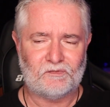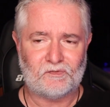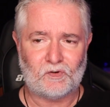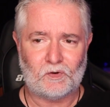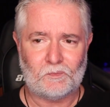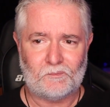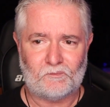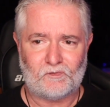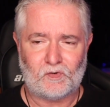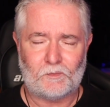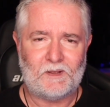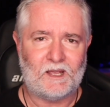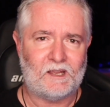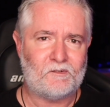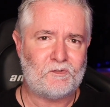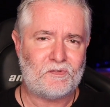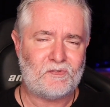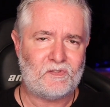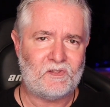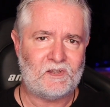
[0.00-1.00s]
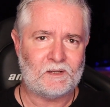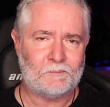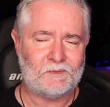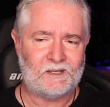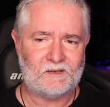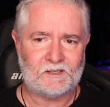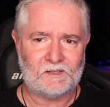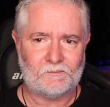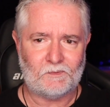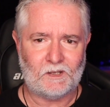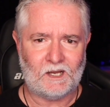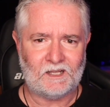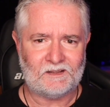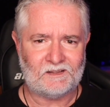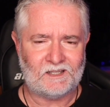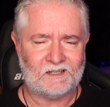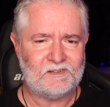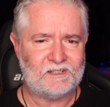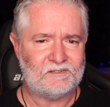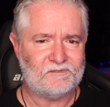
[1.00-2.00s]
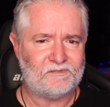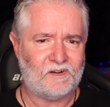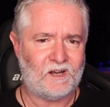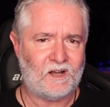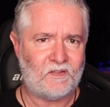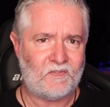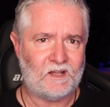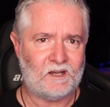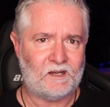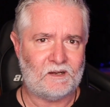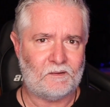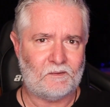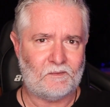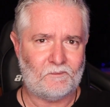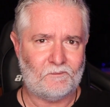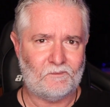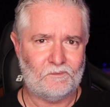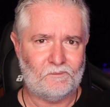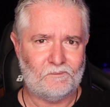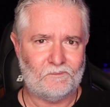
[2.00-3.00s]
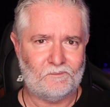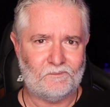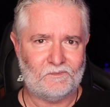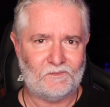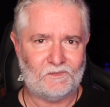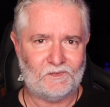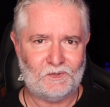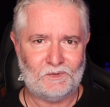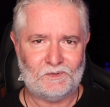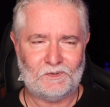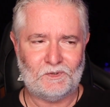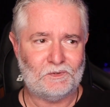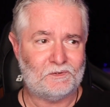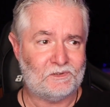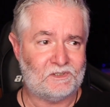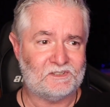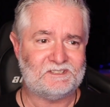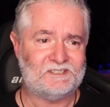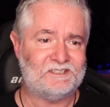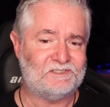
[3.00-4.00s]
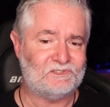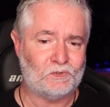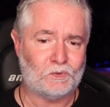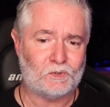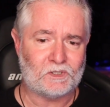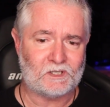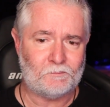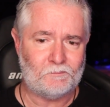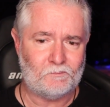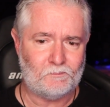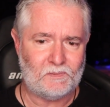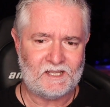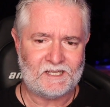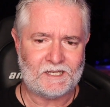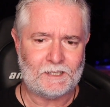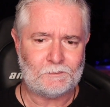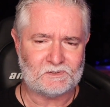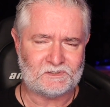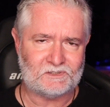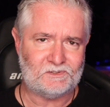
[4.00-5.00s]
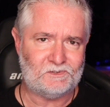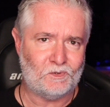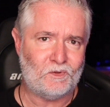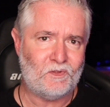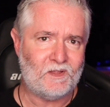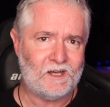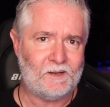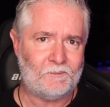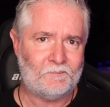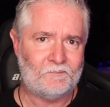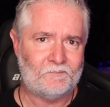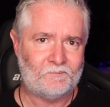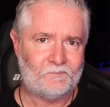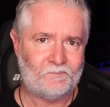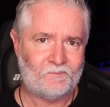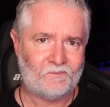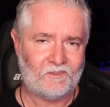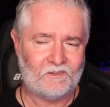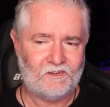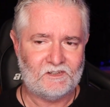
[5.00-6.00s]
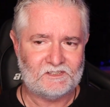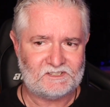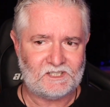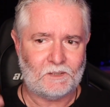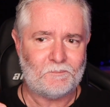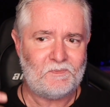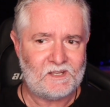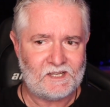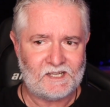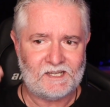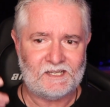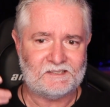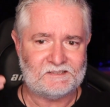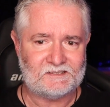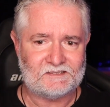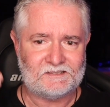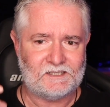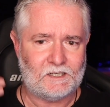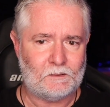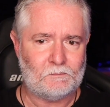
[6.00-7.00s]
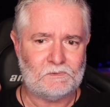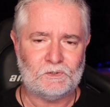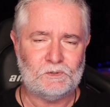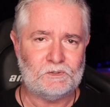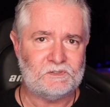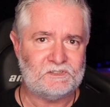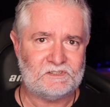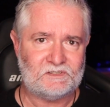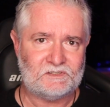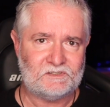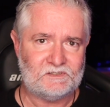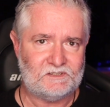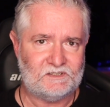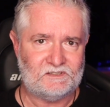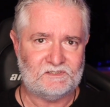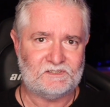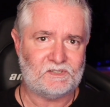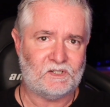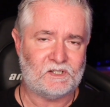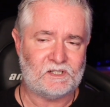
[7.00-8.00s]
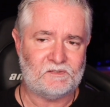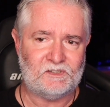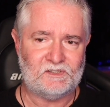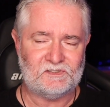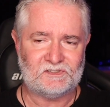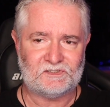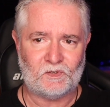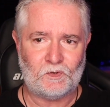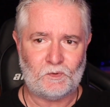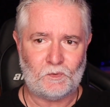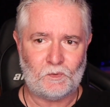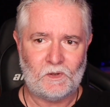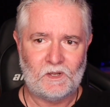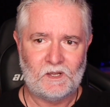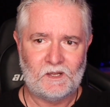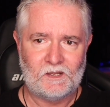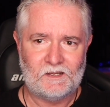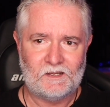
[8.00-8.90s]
from everything. I mean, a loving father who lost his daughter, being able to do that, something has come loose inside of you. So